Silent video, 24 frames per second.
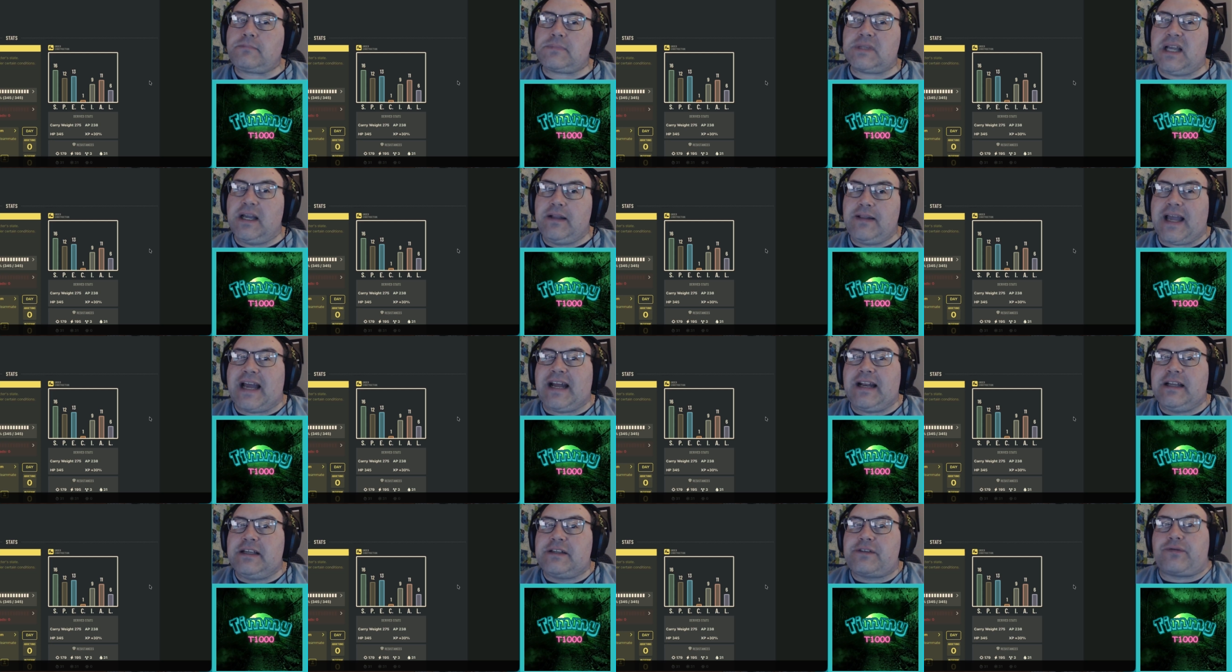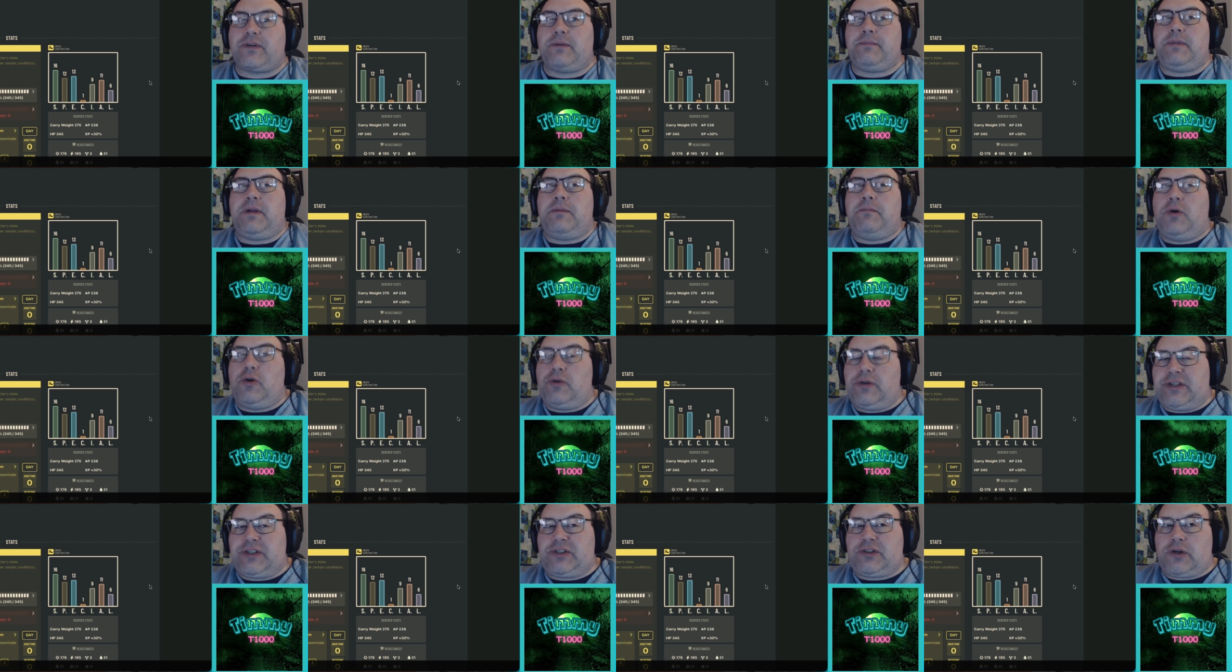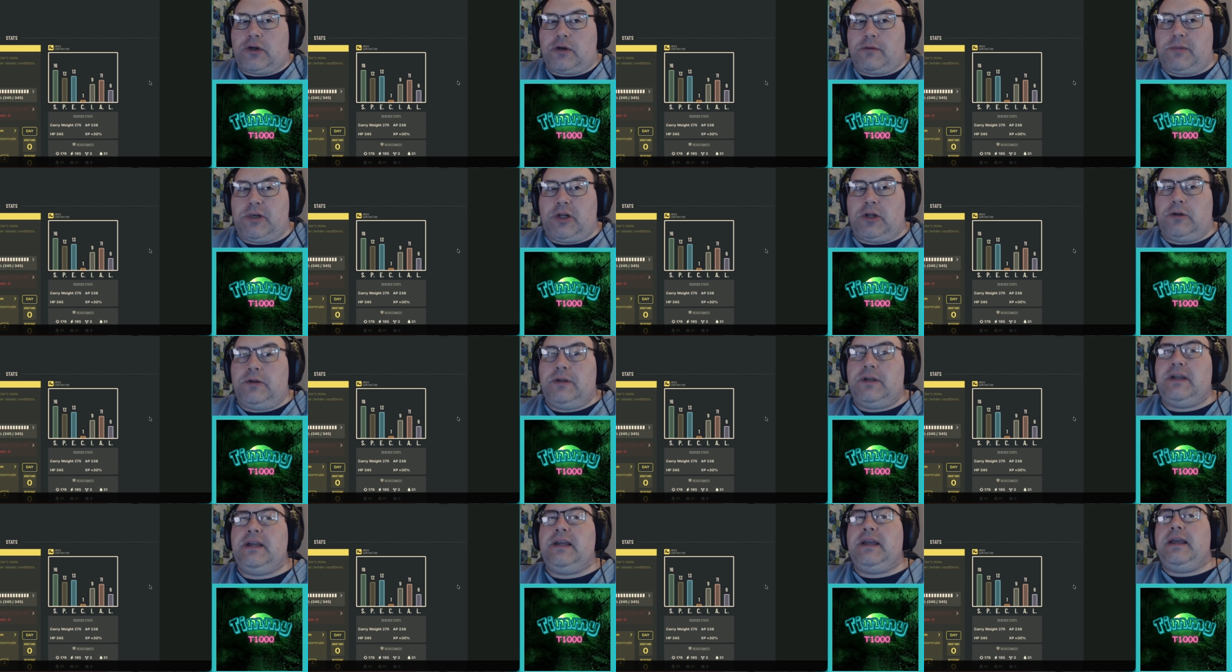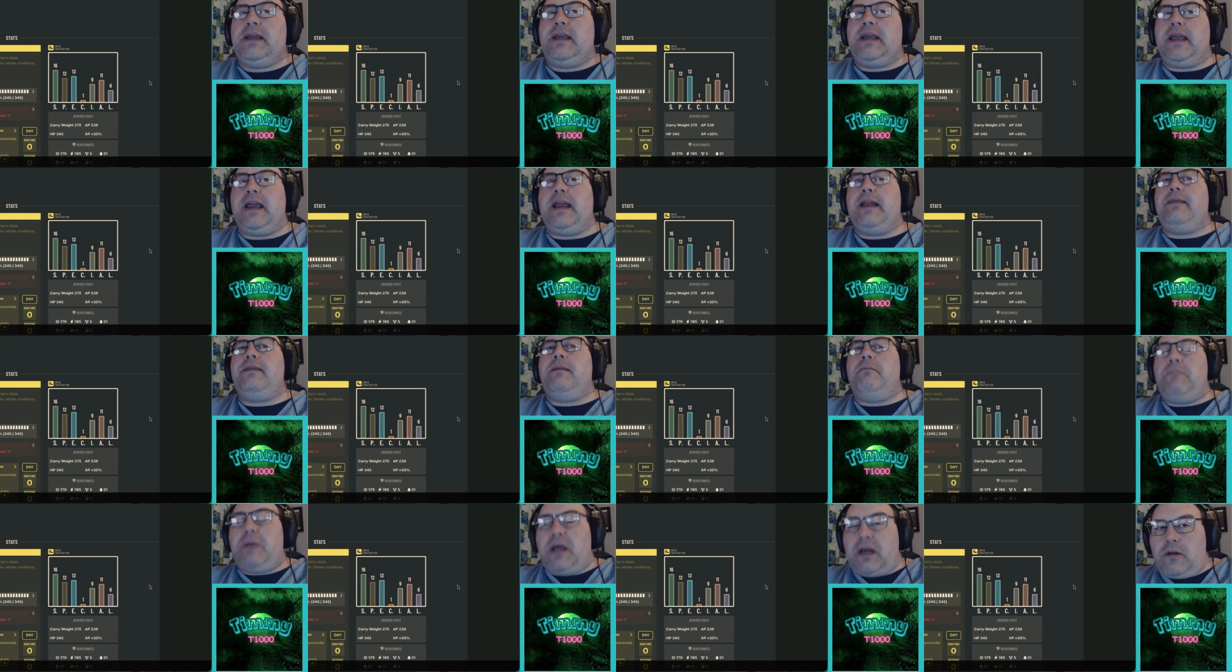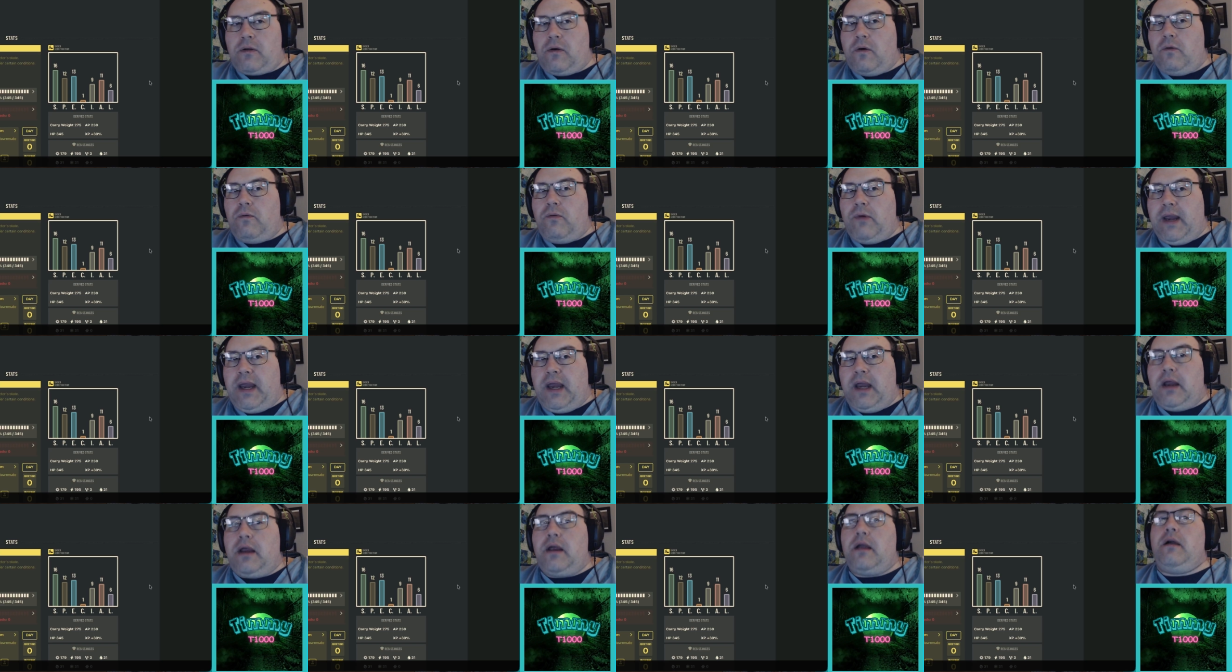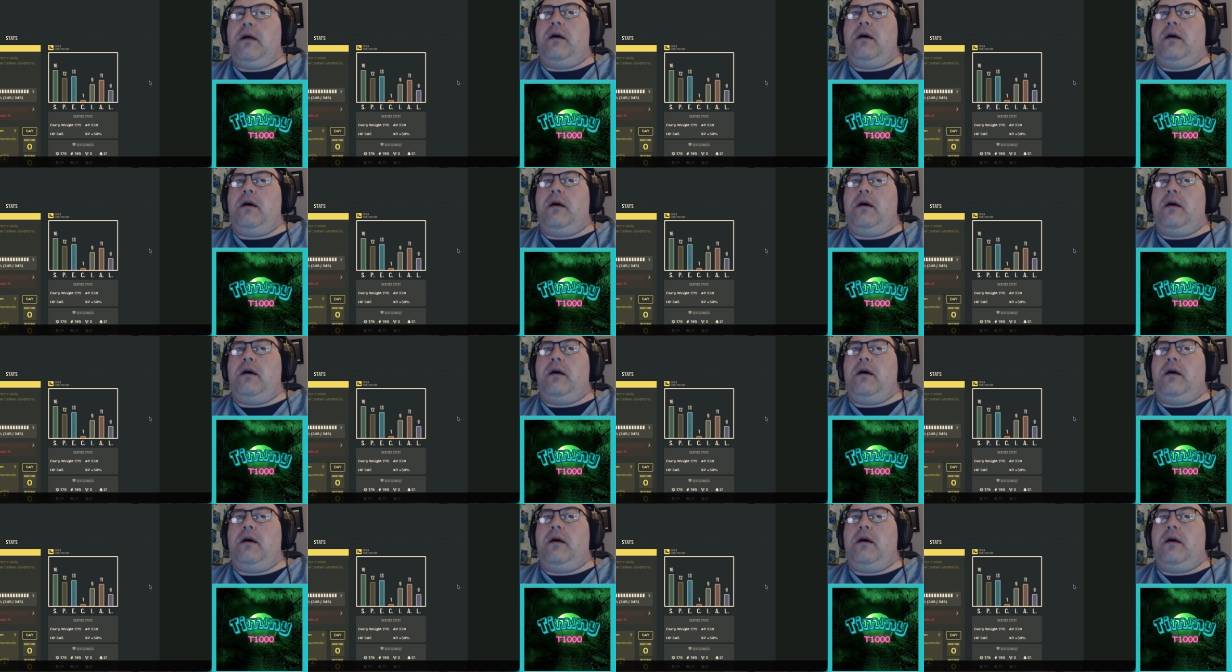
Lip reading: And that is from the Modus terminal in the medical wing